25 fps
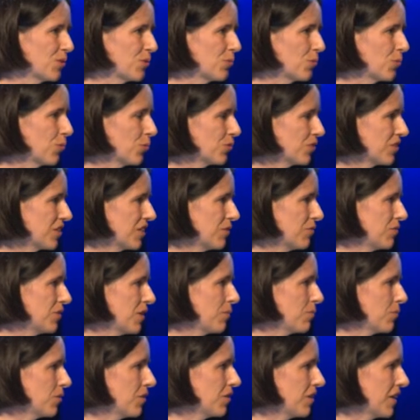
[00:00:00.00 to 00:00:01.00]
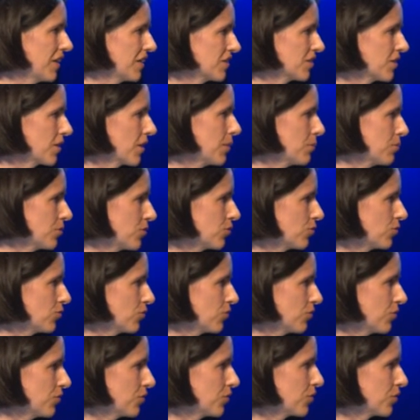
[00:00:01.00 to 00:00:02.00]
won't give them an extra episode
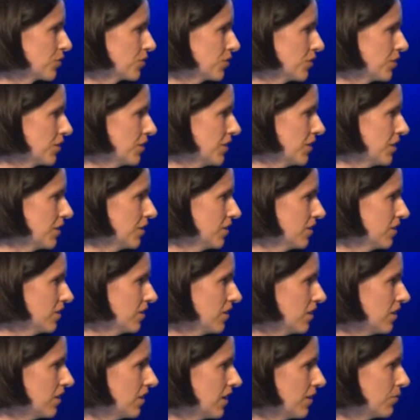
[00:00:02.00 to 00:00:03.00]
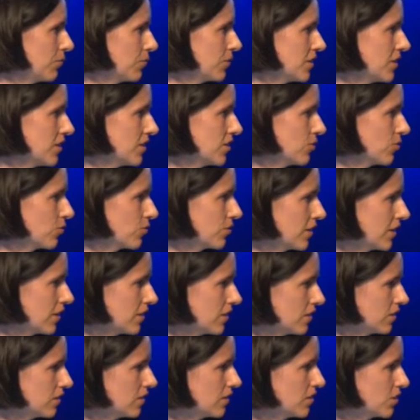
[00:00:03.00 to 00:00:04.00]
of nocturia, and we saw
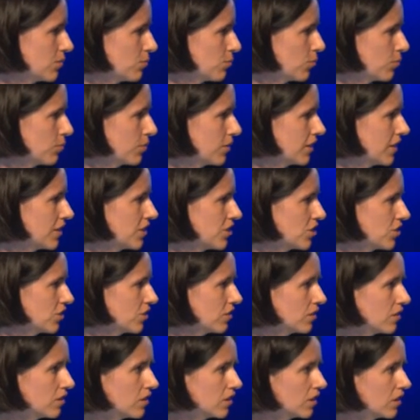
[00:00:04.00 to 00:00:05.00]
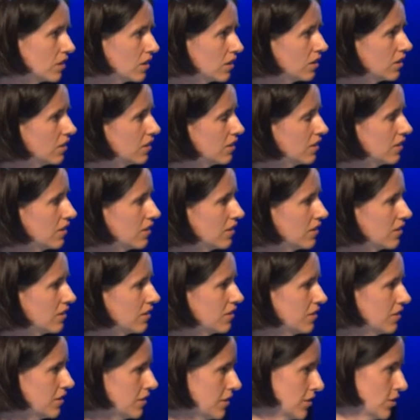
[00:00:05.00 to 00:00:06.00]
that in this population
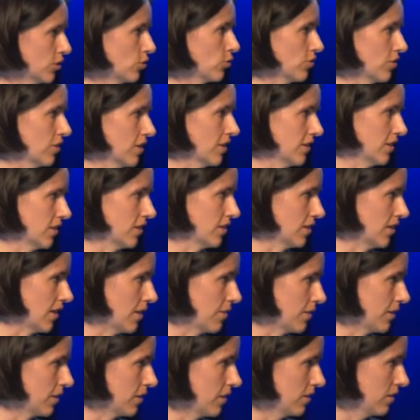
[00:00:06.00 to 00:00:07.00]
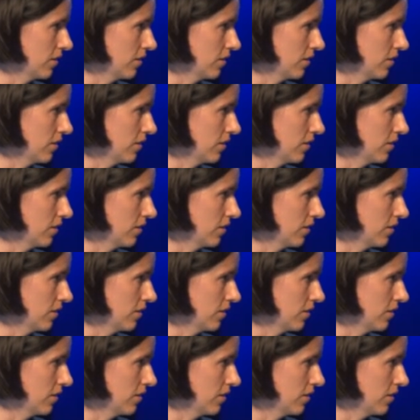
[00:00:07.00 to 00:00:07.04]
it's not necessary